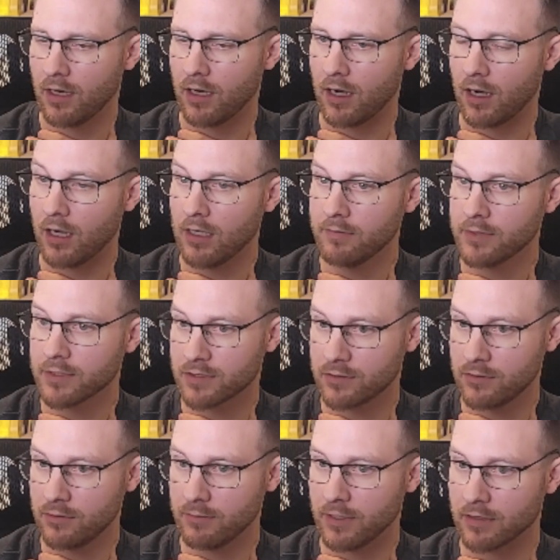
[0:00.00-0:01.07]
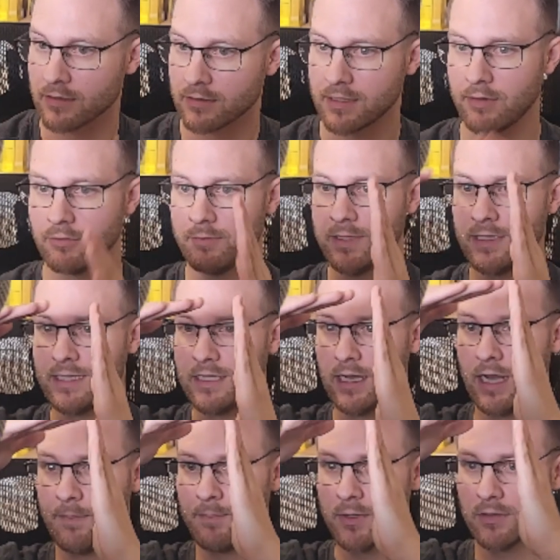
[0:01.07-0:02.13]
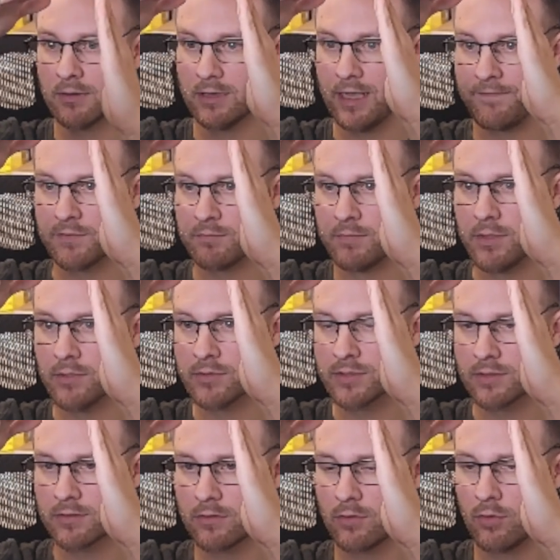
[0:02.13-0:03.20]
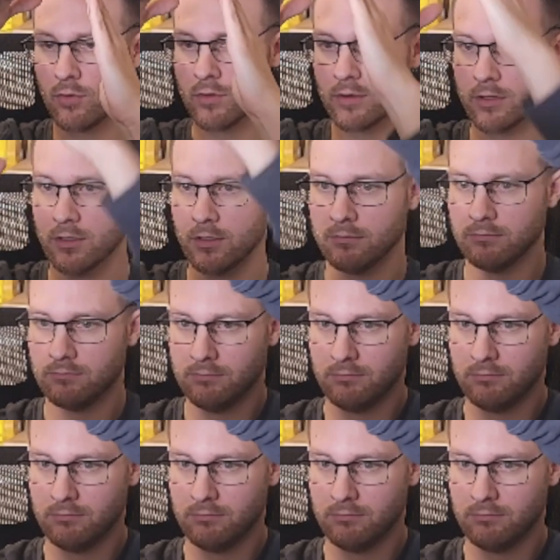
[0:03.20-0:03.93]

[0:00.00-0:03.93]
I'm assuming that would be the upper leftmost corner